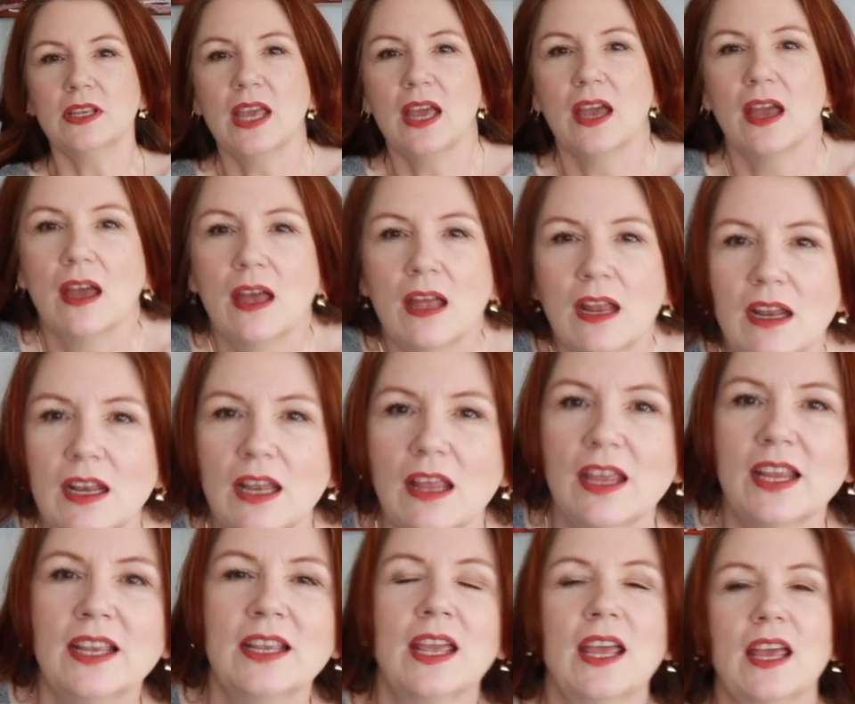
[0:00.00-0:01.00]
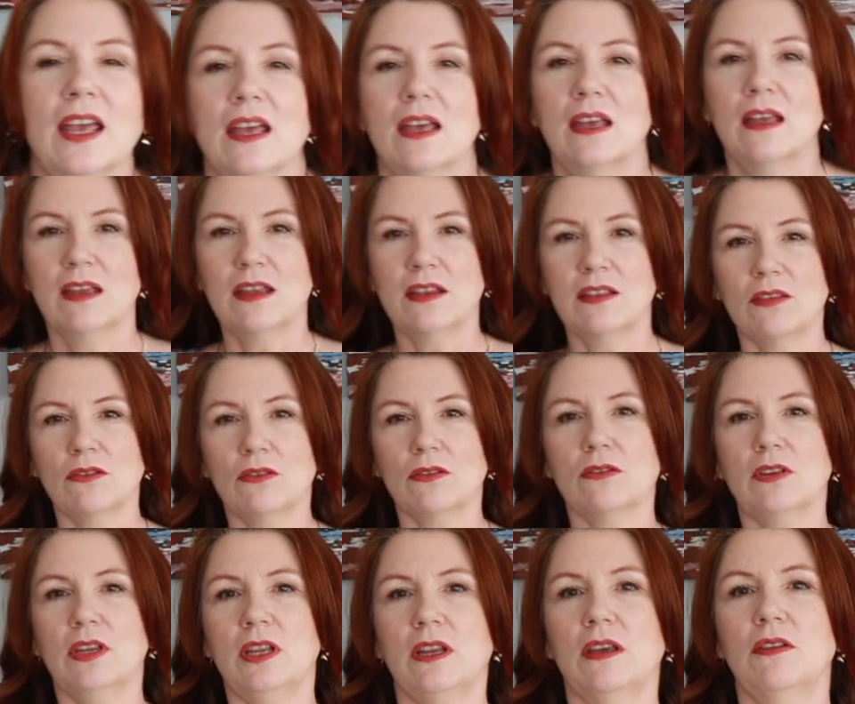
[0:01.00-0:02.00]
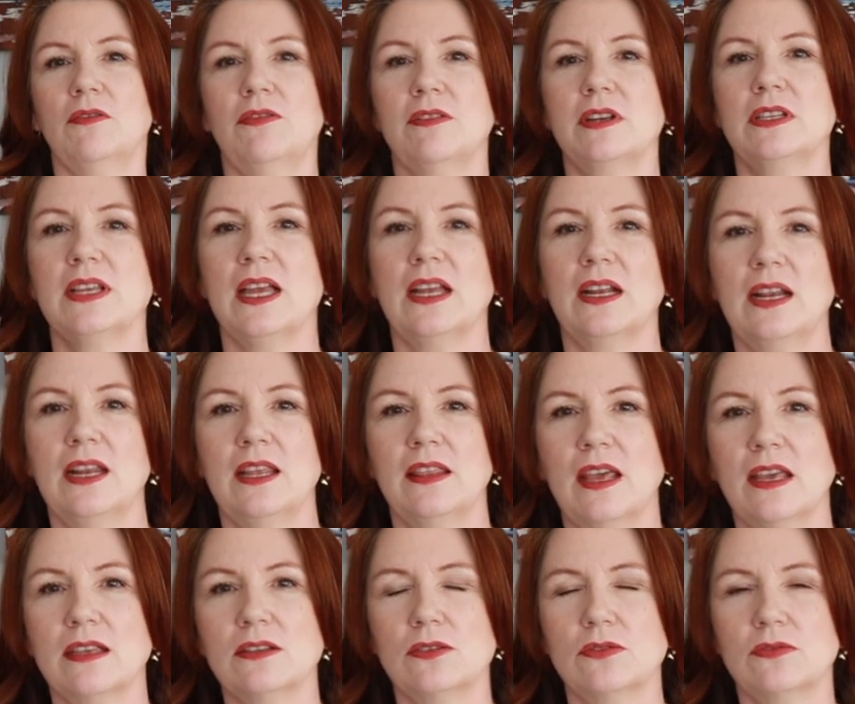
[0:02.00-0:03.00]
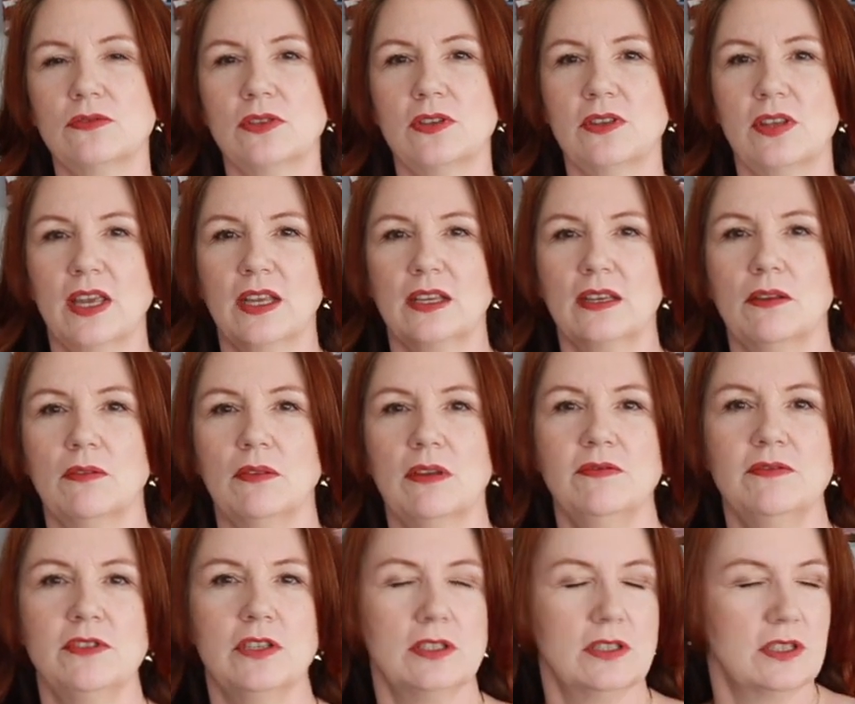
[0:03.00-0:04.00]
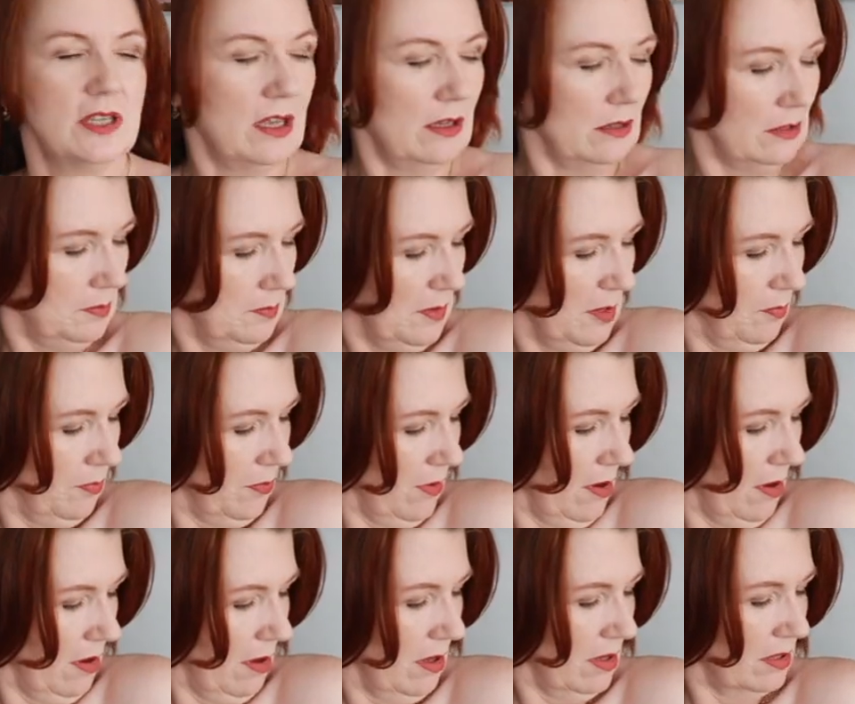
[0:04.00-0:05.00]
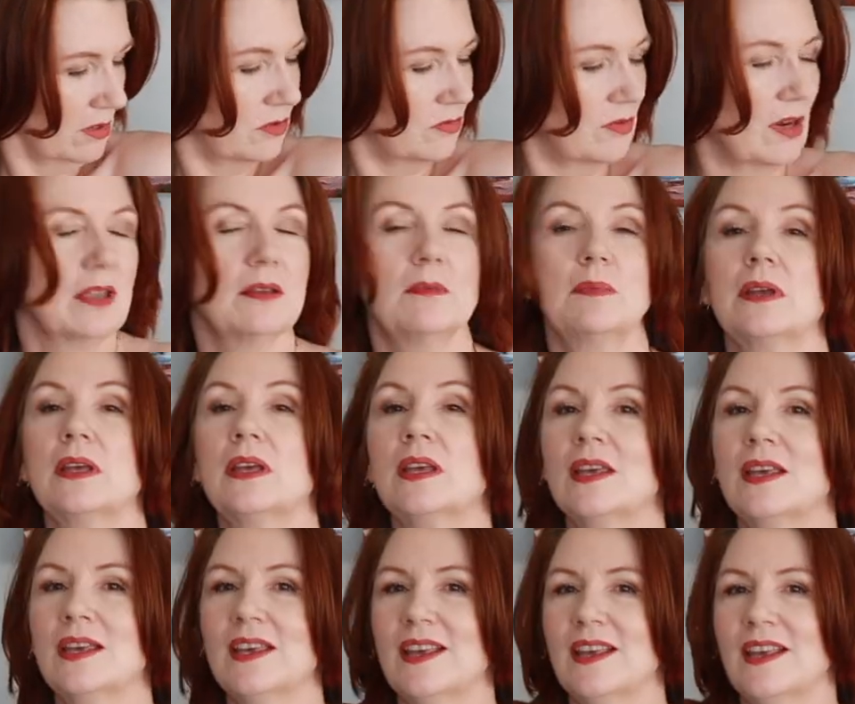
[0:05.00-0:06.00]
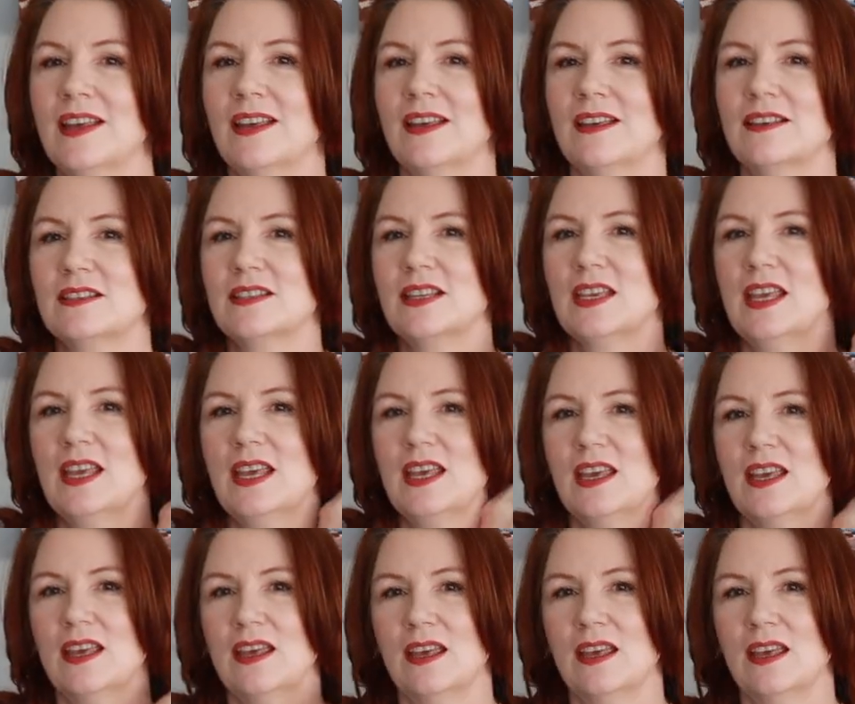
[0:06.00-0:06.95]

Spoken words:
yeah, I like it. I thought, you know, for exactly that sort of thing. Now I've just tucked my bra strap under here,